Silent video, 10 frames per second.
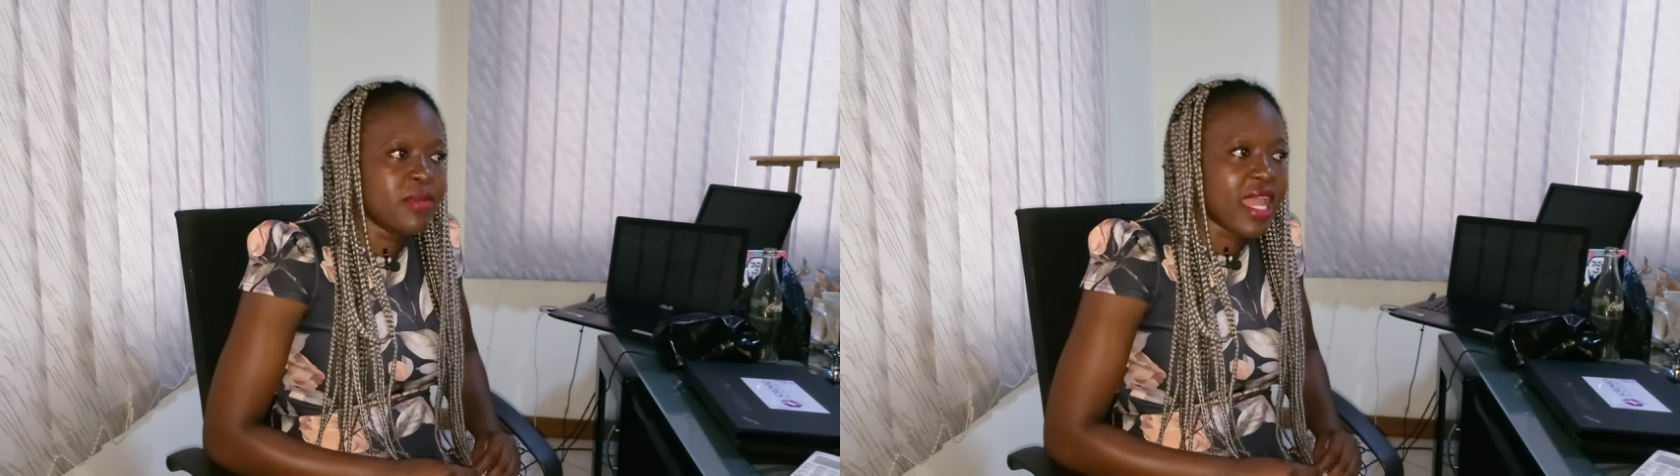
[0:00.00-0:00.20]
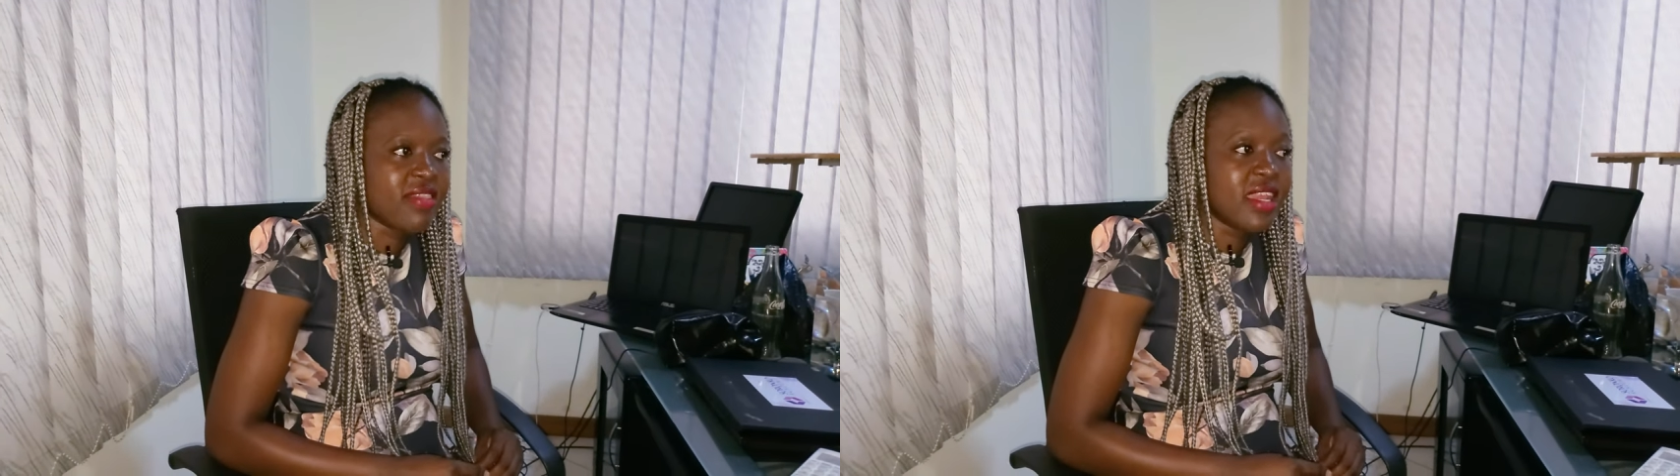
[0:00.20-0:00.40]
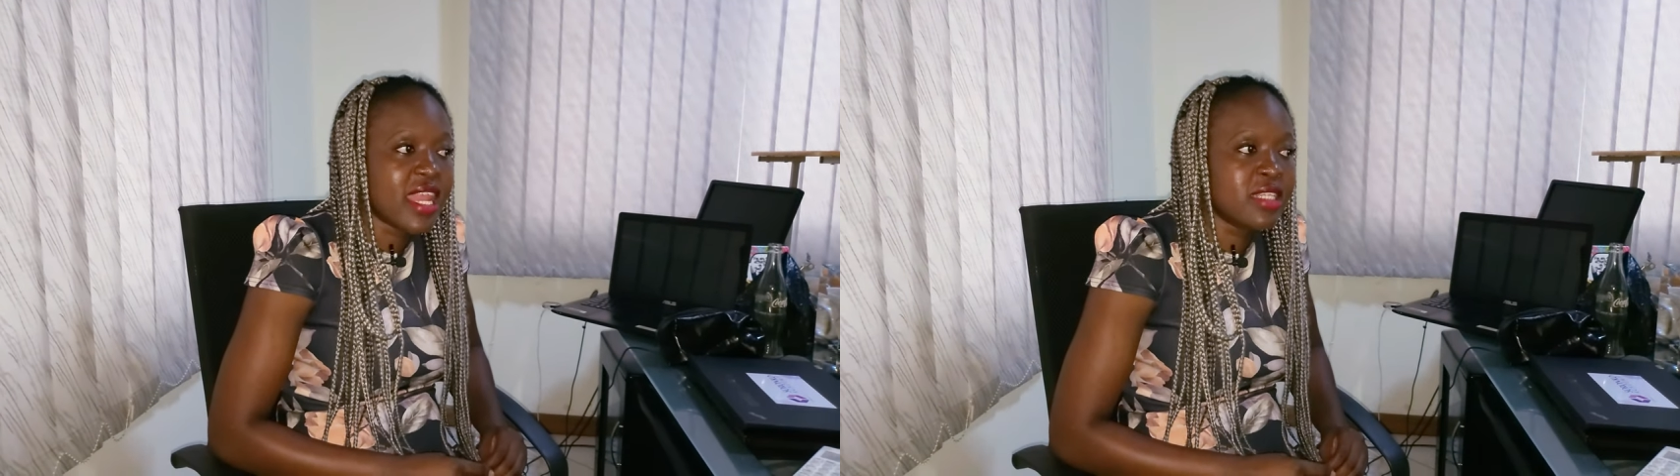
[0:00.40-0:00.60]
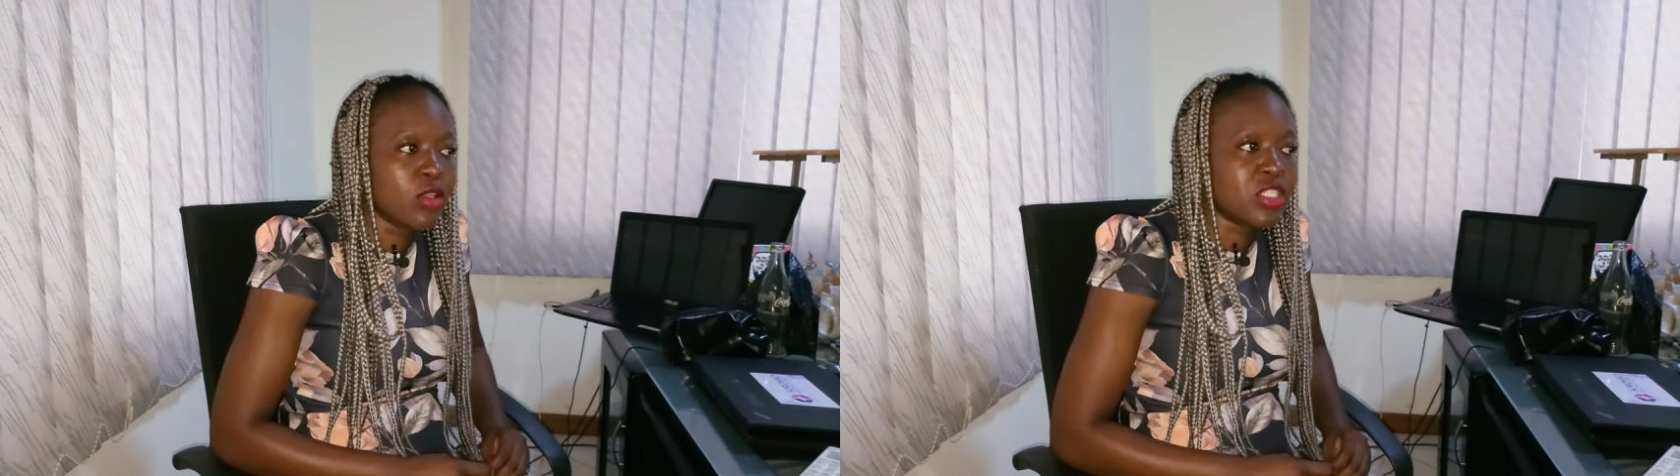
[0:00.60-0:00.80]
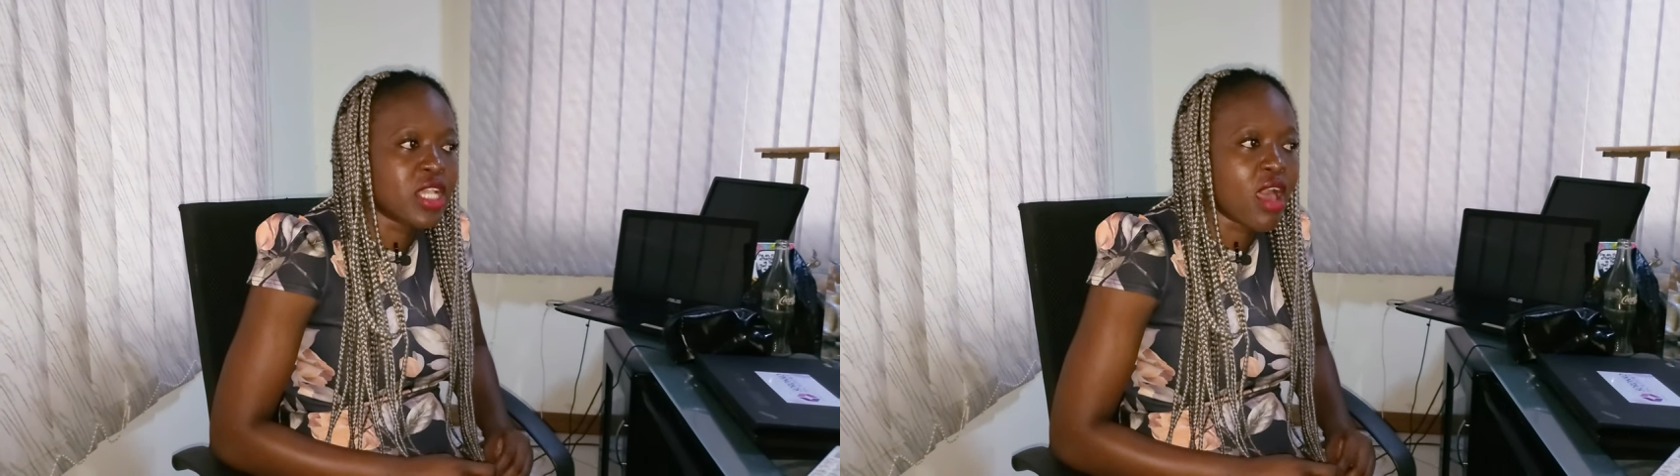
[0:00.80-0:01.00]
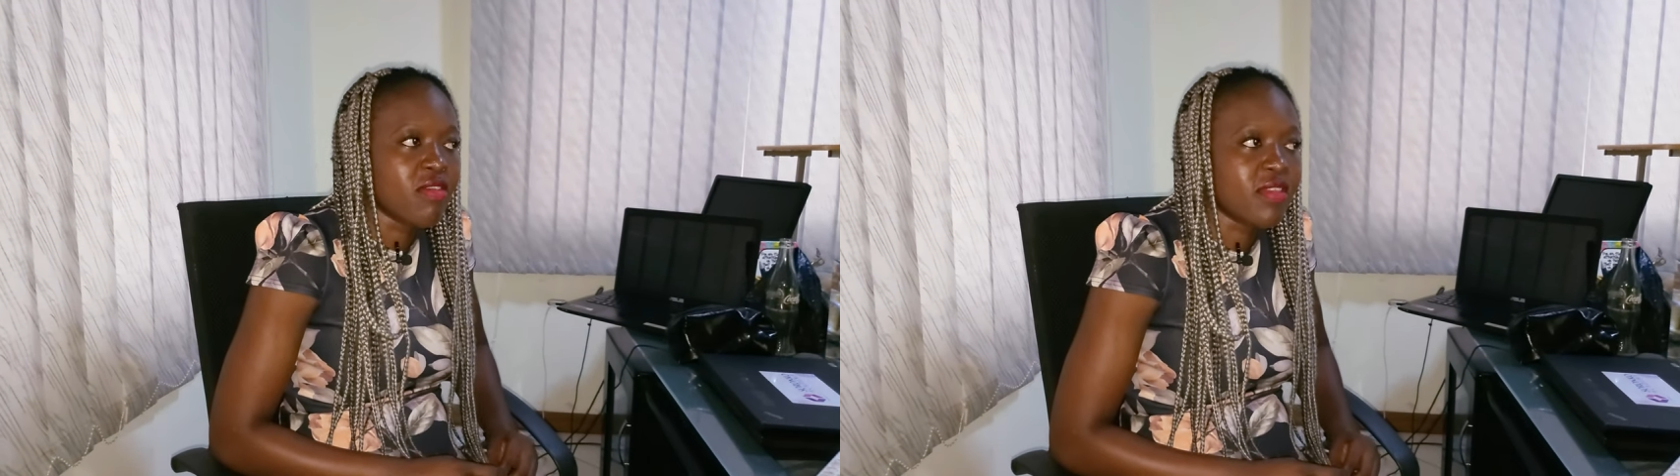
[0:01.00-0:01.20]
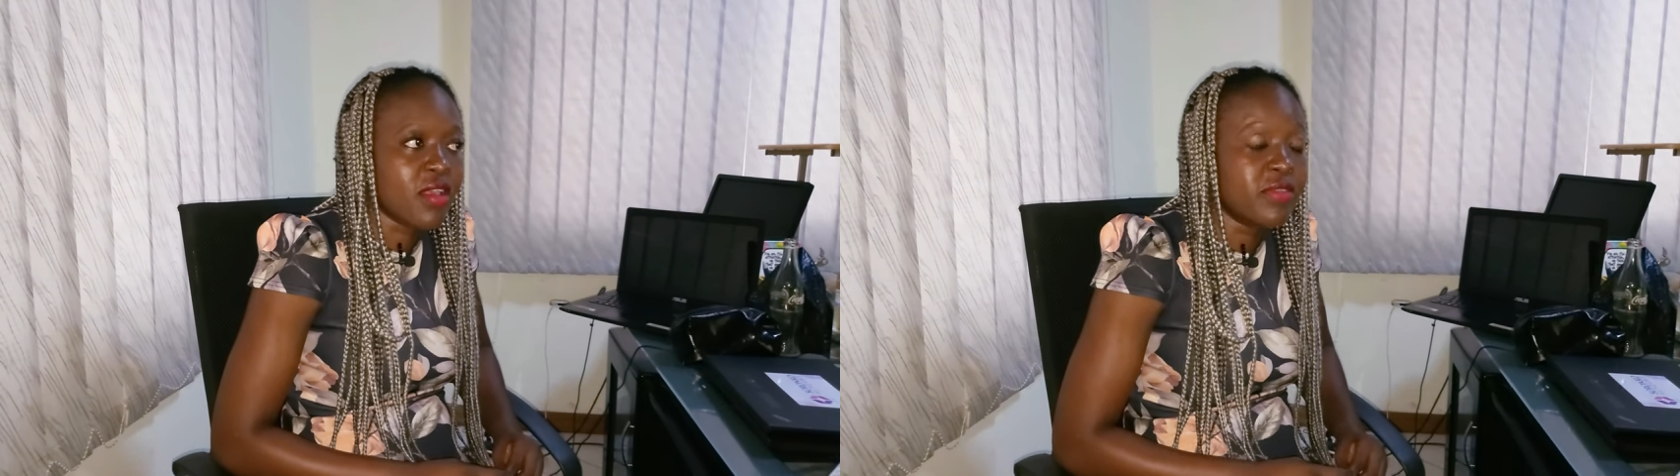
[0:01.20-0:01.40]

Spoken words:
like the next logical step,